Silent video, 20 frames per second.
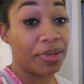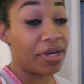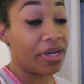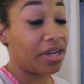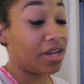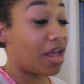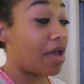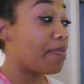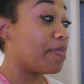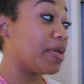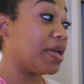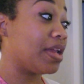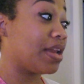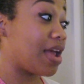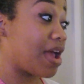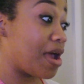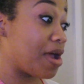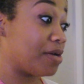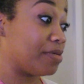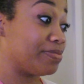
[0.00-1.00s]
but i mean
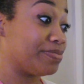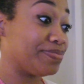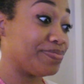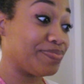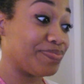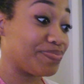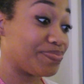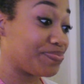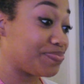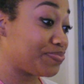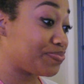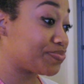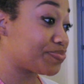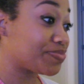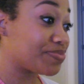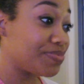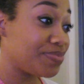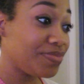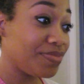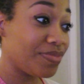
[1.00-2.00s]

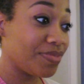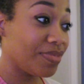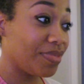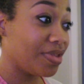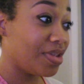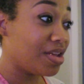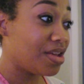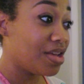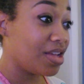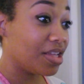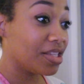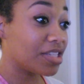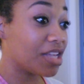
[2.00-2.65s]
hey